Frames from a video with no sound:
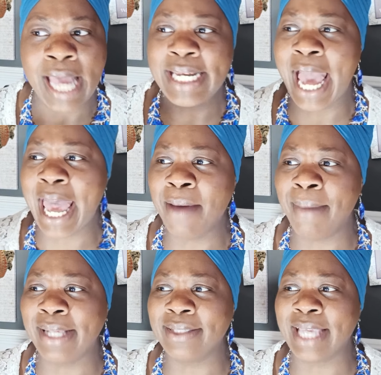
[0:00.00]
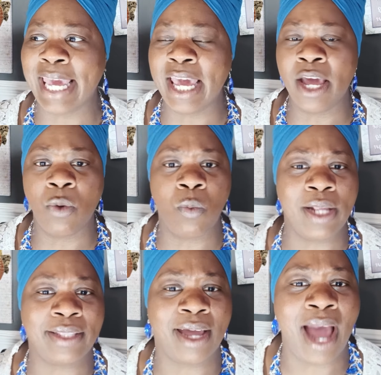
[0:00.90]
Now, am I saying
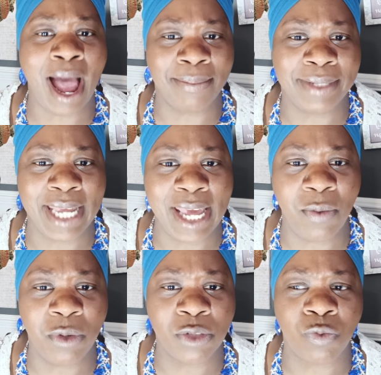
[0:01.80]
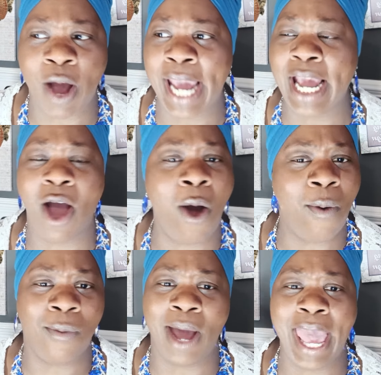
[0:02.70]
what the cop did was right?
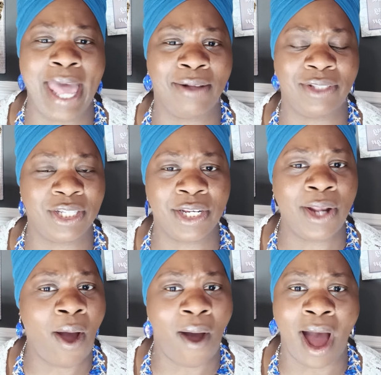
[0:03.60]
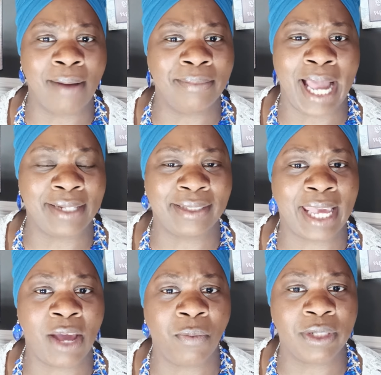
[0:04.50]
Oh, hell to the no. I'm not
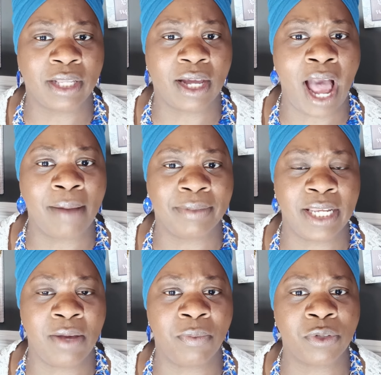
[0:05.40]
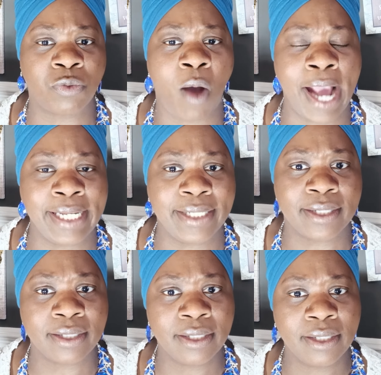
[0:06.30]
saying what the cop did was right.